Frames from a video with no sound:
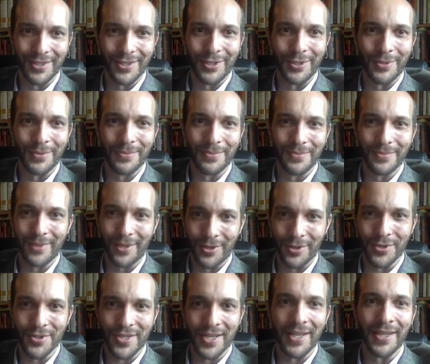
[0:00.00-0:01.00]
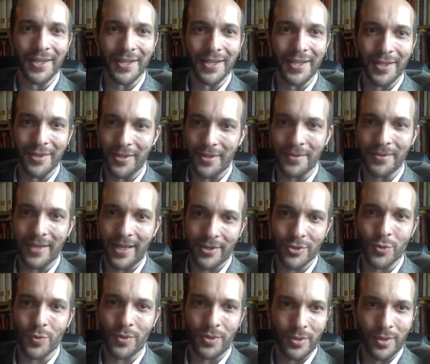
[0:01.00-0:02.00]
you know understanding, and I think
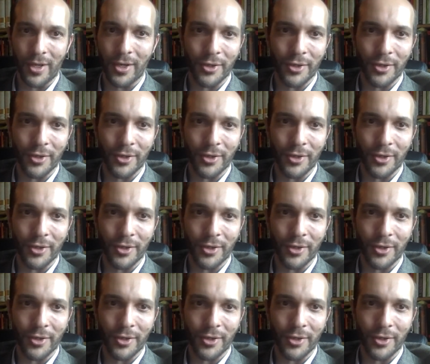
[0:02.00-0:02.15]
actual